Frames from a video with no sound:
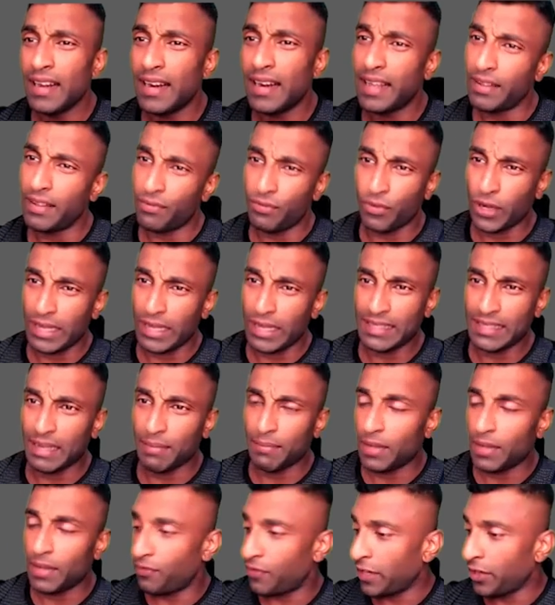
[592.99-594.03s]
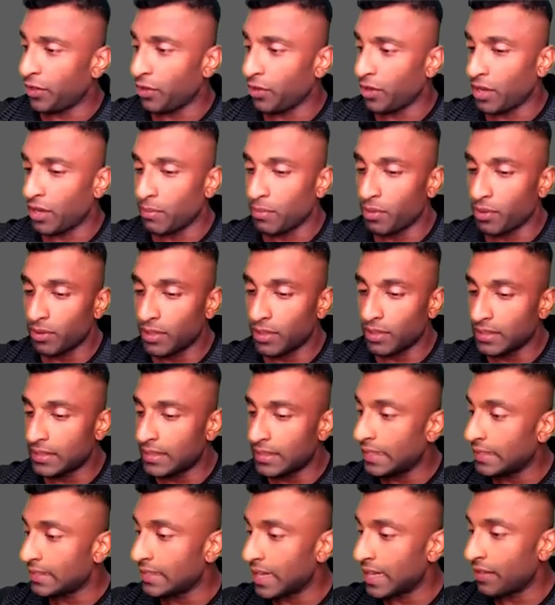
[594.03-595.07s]
Like, for example, if I talk about this
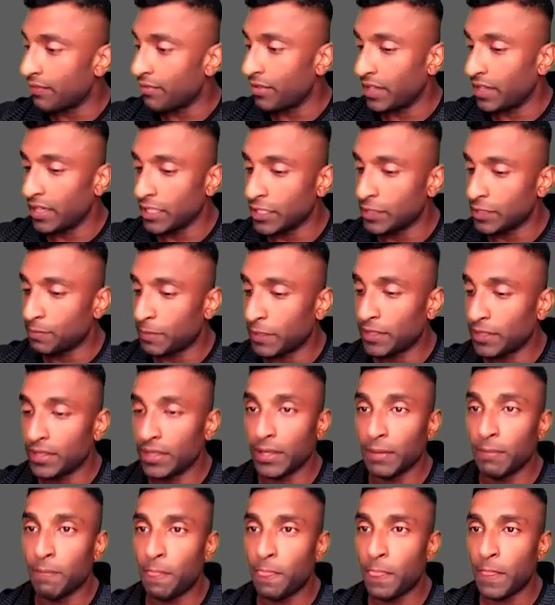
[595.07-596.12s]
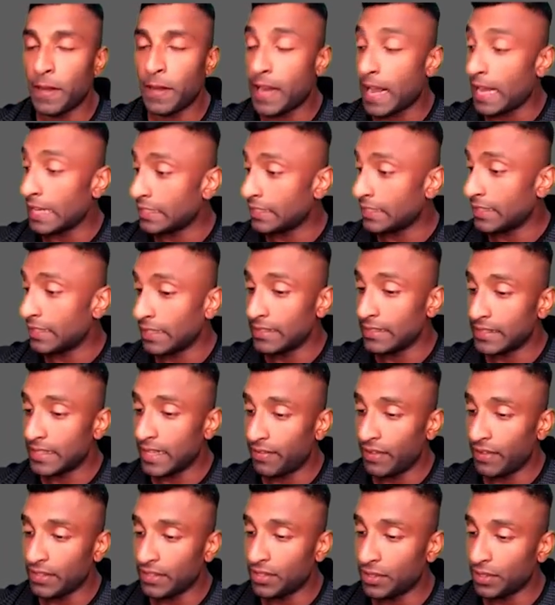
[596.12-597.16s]
Kisan Vikas Patra, National
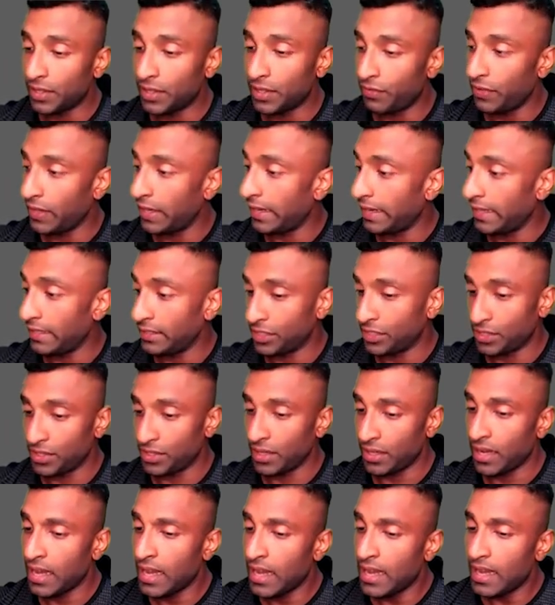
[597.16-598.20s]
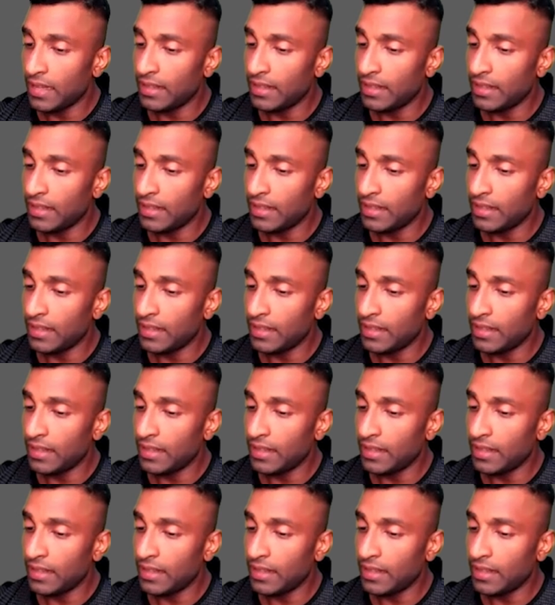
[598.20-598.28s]
Savings Certificate, etc.